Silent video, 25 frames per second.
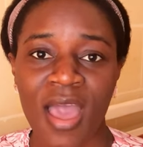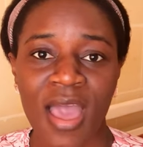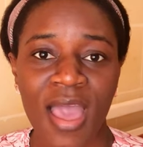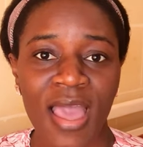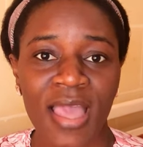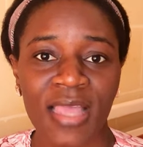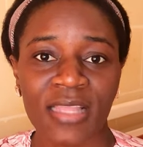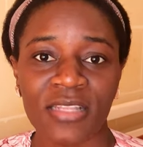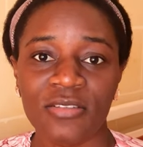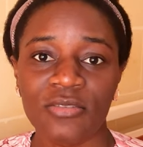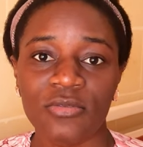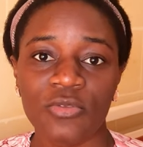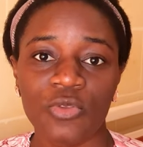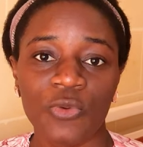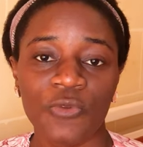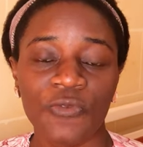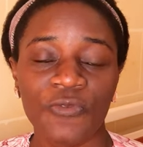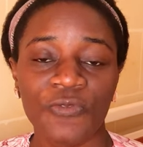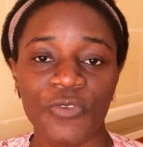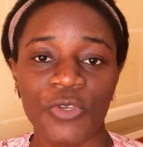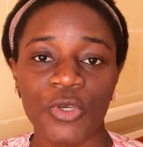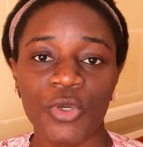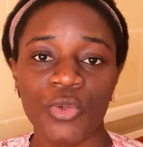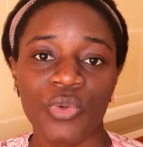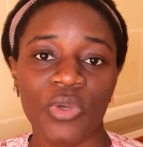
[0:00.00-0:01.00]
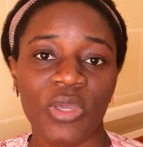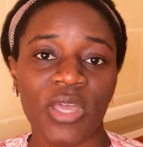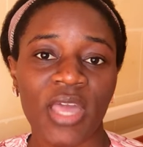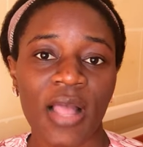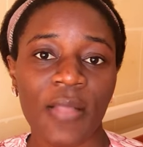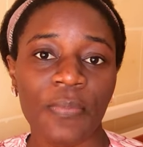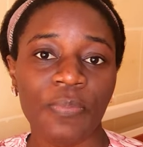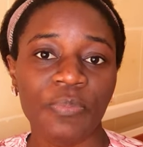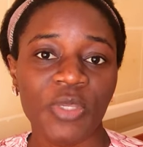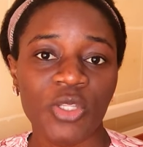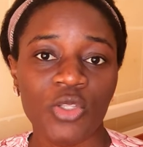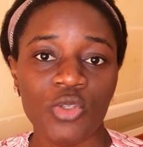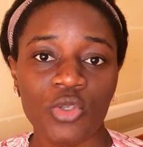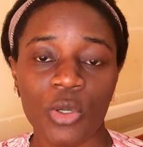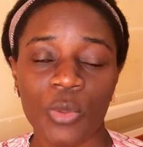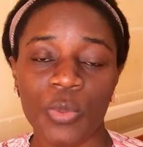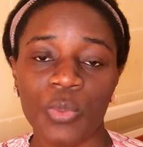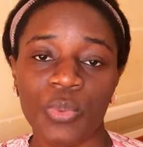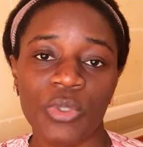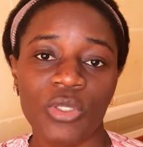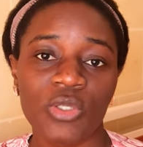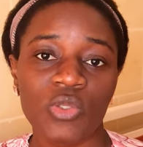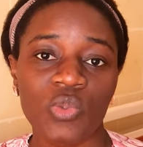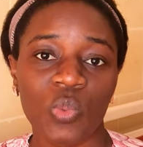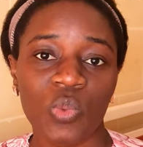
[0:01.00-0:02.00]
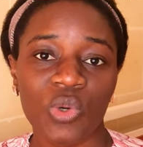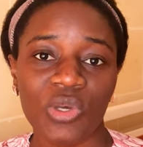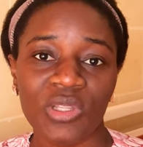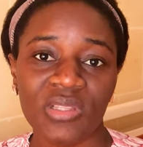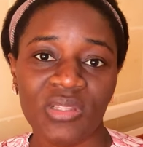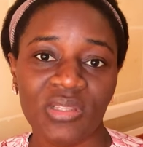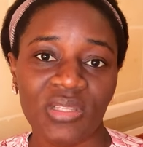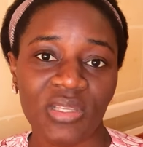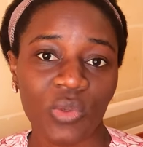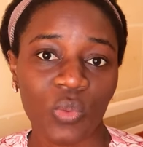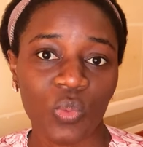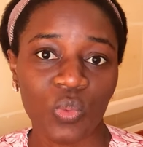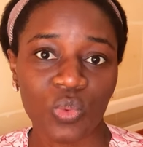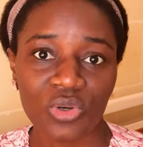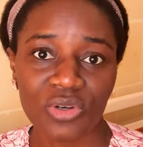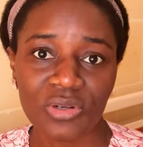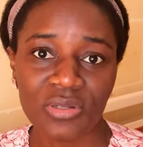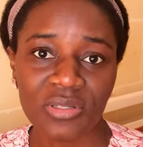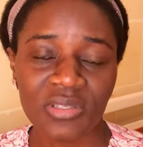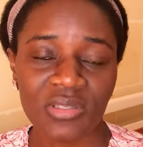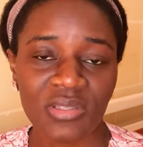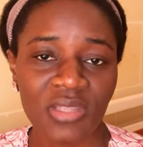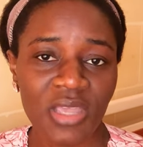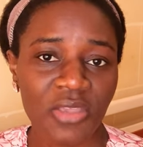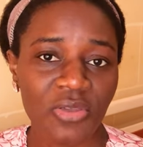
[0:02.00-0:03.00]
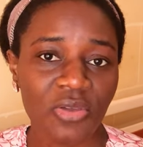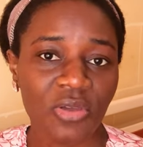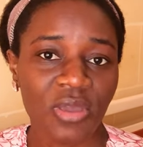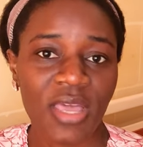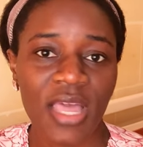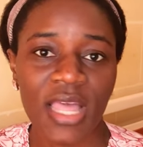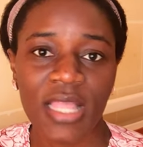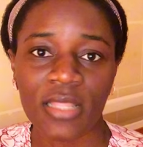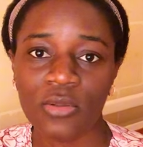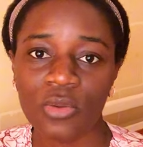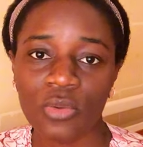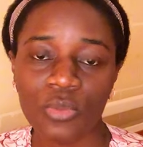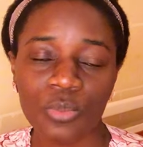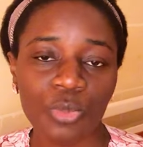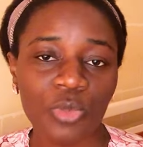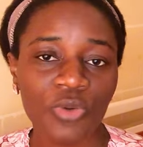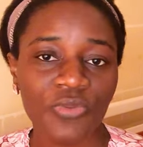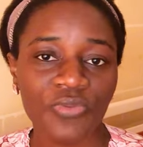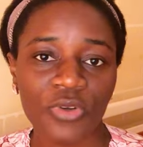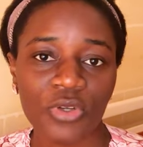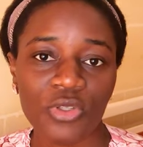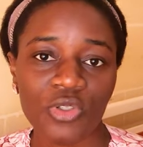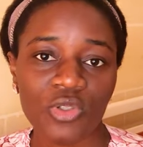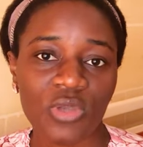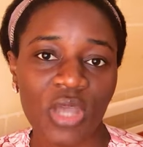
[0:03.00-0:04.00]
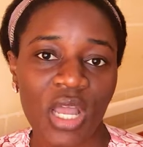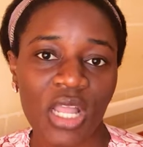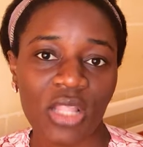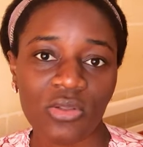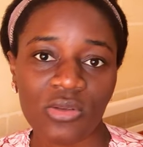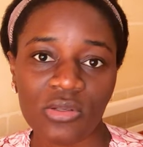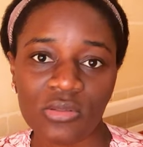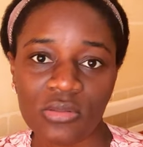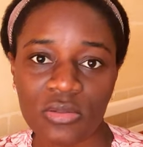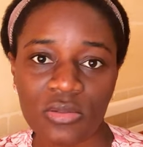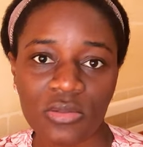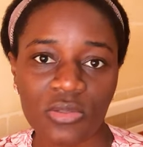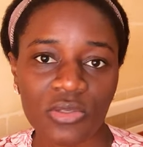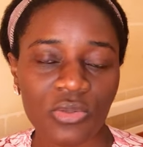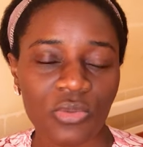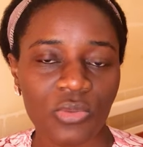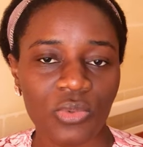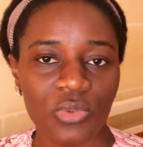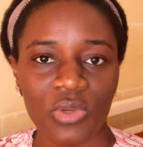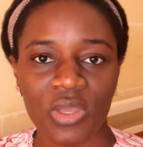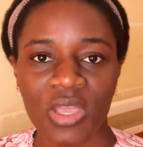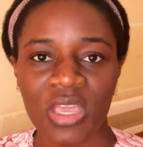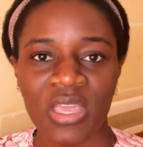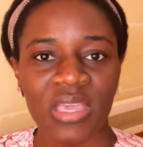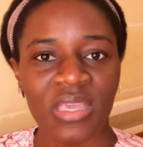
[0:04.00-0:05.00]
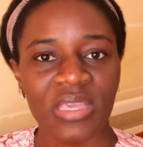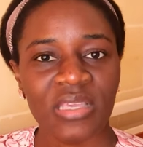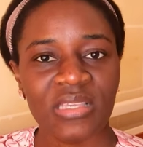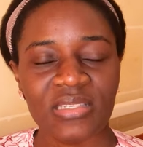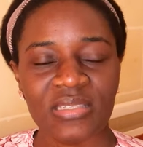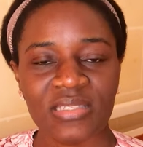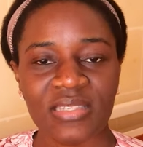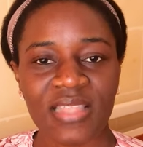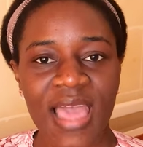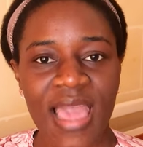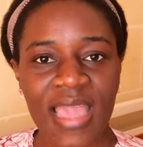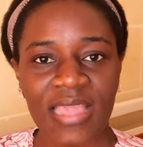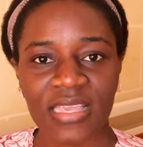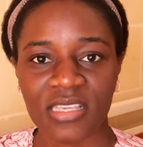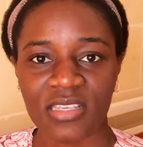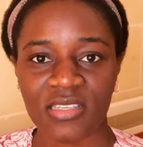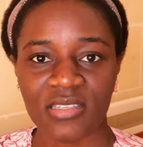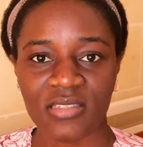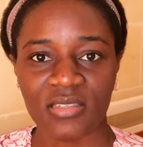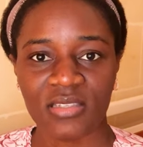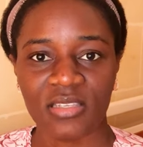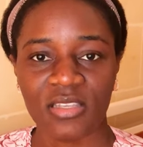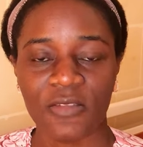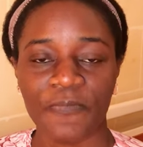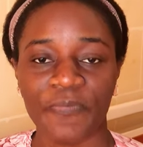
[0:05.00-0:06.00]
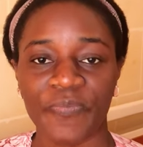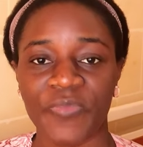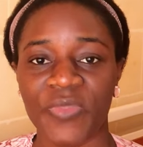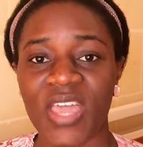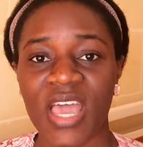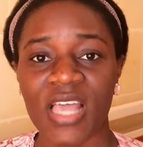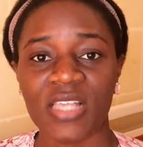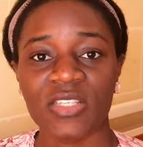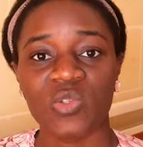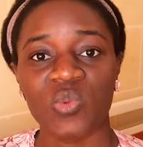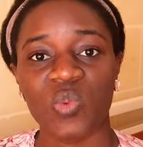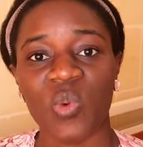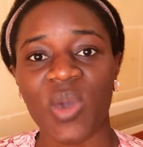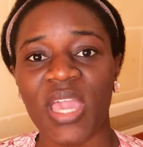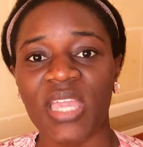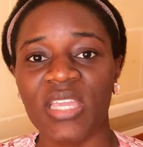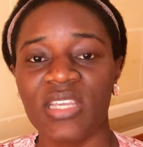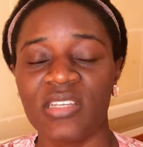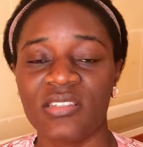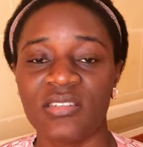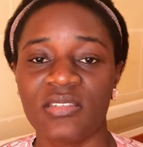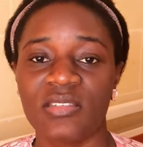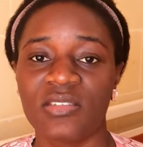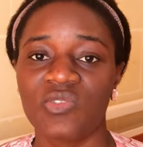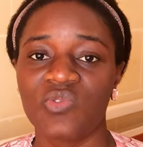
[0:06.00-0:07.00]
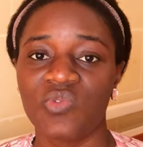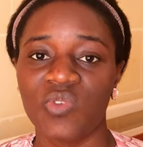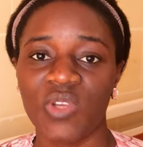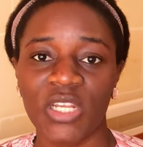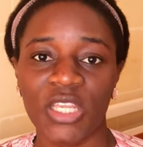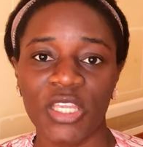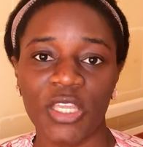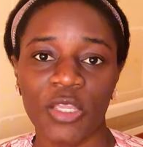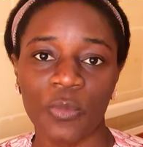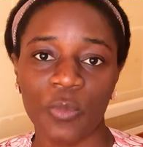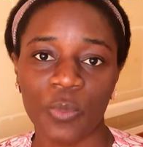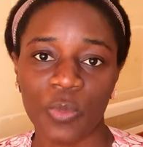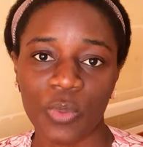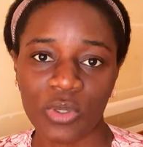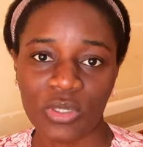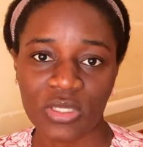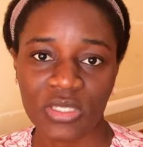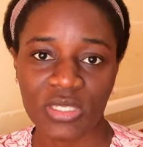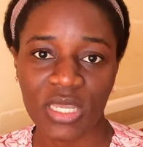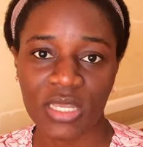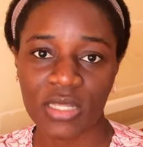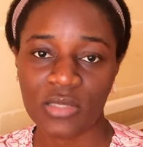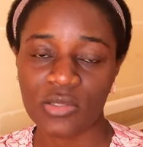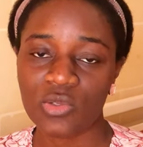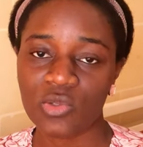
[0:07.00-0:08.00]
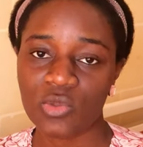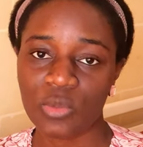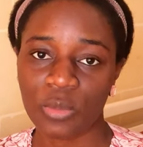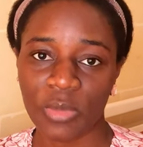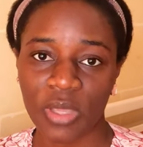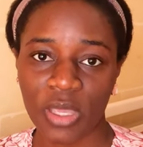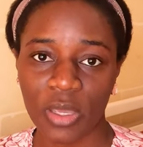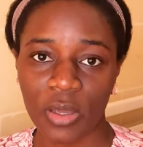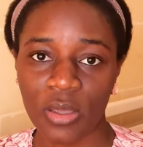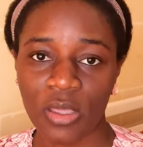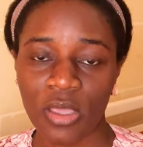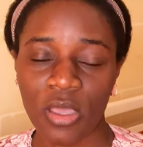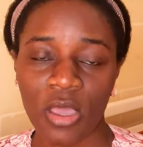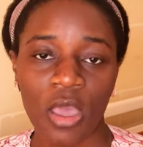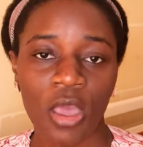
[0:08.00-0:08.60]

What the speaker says: and you feel you can't meet up with what they want, then you can move on to another school. It's that easy. That's why it is really important to make